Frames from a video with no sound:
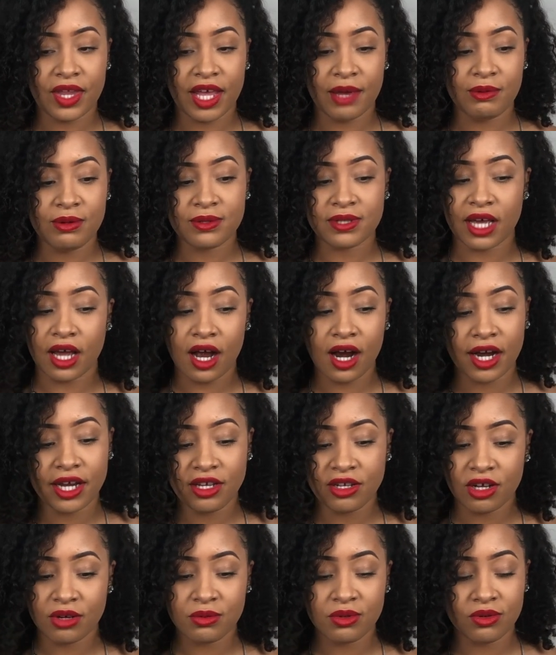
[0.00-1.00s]
And we was like, all right,
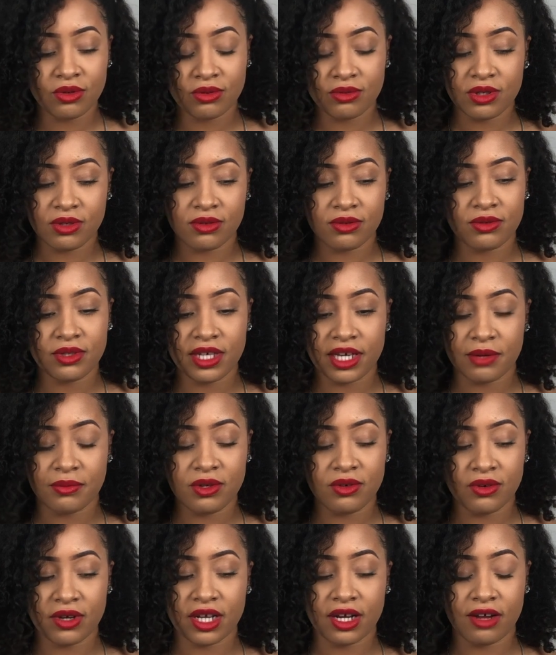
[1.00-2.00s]
we
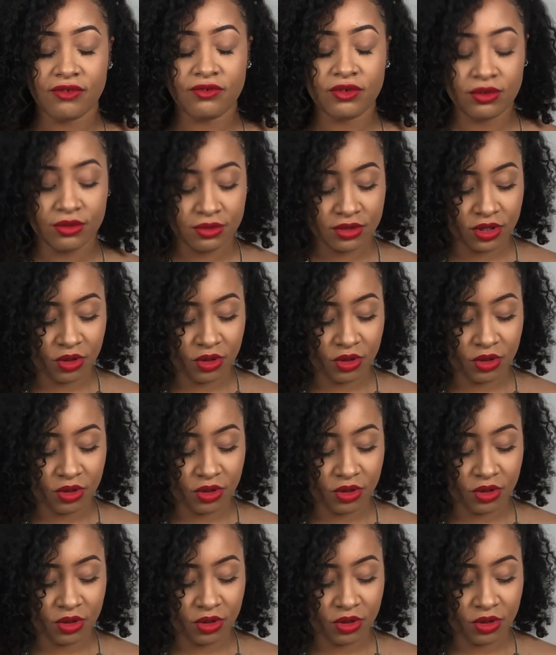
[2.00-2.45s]
gonna get our food.